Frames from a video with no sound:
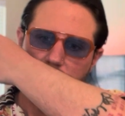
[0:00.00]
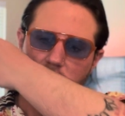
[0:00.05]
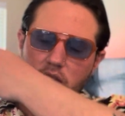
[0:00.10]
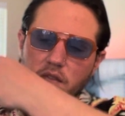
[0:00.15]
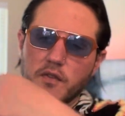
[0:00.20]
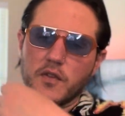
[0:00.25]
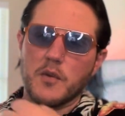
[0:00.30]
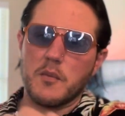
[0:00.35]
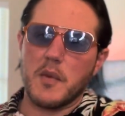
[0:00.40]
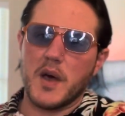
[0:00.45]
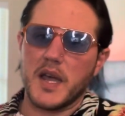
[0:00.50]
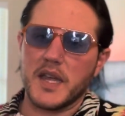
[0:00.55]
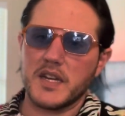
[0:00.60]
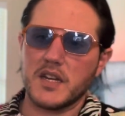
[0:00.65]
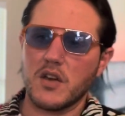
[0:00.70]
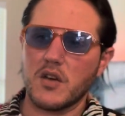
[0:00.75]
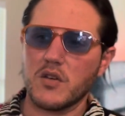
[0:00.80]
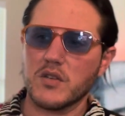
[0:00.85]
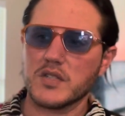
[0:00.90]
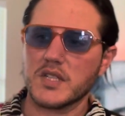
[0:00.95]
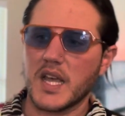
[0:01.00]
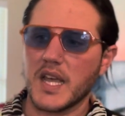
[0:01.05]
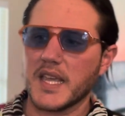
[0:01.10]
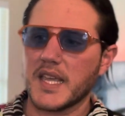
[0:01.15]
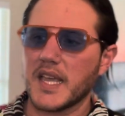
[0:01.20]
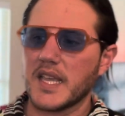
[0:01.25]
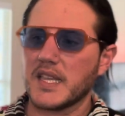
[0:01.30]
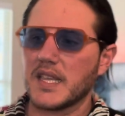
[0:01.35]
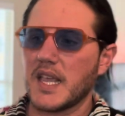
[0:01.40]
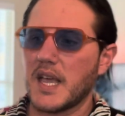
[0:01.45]
for my nose, I
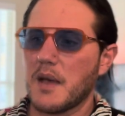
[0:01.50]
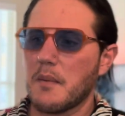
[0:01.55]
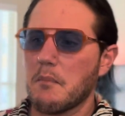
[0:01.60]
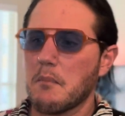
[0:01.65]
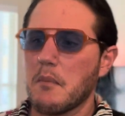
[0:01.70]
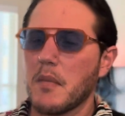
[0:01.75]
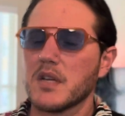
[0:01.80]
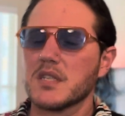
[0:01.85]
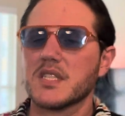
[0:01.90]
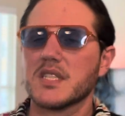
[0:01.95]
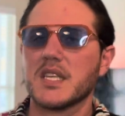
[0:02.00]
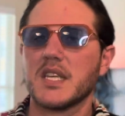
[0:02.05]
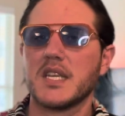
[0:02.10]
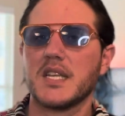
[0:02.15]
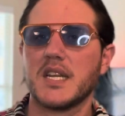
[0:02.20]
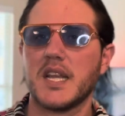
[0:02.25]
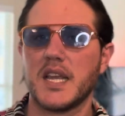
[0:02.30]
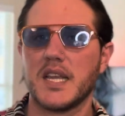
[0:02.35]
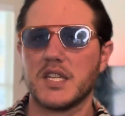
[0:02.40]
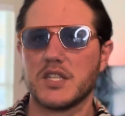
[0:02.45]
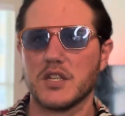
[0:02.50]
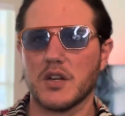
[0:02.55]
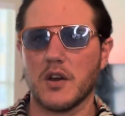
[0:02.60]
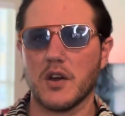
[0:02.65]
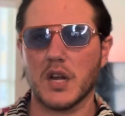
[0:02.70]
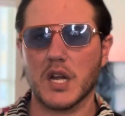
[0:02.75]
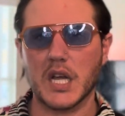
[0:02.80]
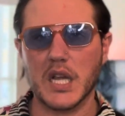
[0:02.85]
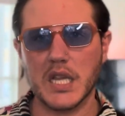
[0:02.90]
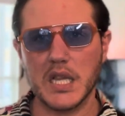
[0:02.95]
get that musky nature,
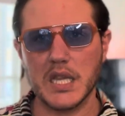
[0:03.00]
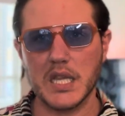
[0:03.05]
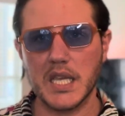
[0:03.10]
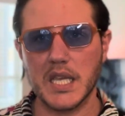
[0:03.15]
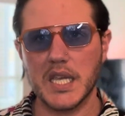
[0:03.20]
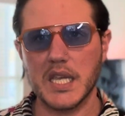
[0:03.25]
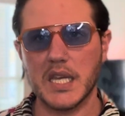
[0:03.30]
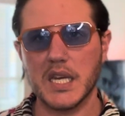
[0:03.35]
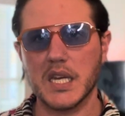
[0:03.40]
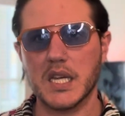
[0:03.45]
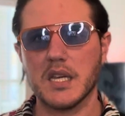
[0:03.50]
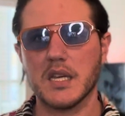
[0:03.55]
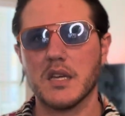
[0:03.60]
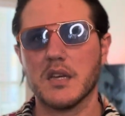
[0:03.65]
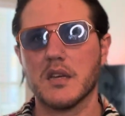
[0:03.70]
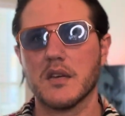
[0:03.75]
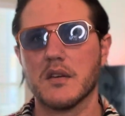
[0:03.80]
clean,